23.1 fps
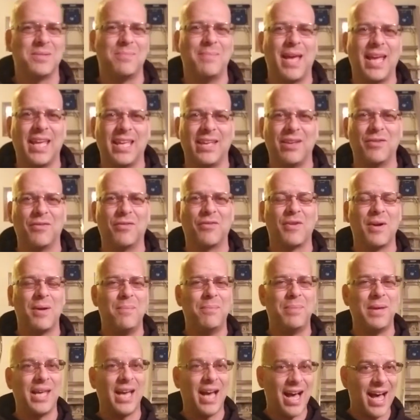making from
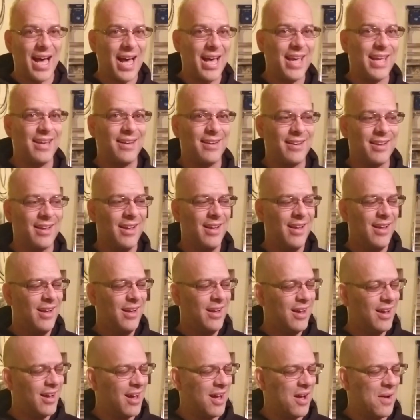behind
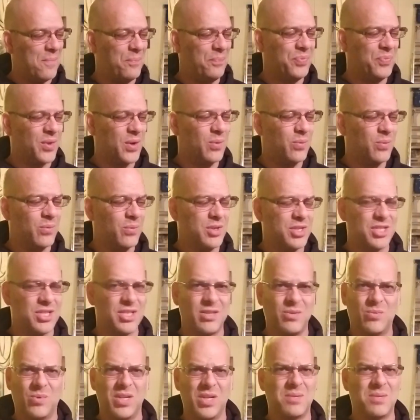um, was
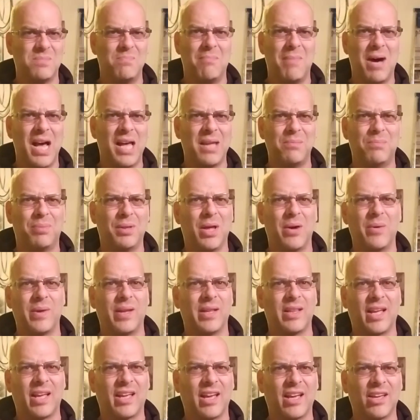was mind blowing.
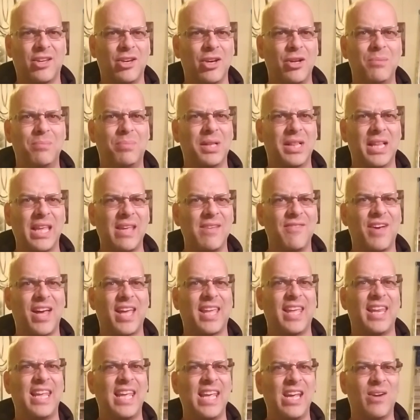Like I couldn't believe I
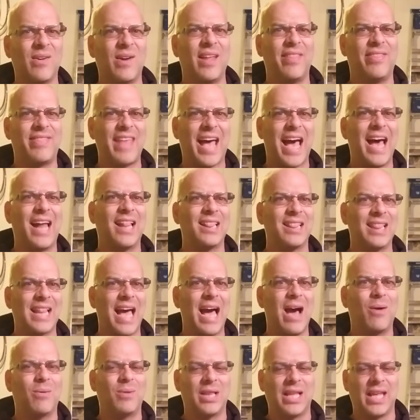could hear it that
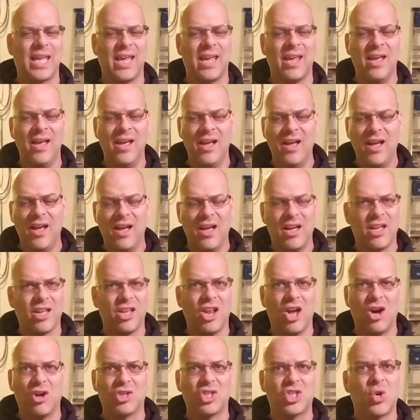loudly. You
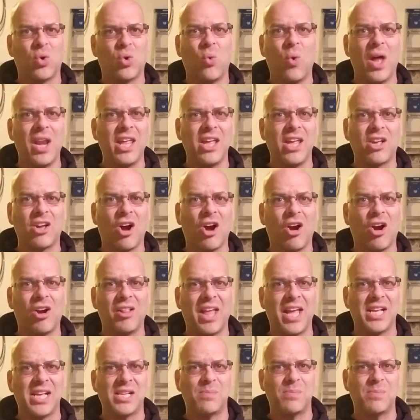know, twenty car lengths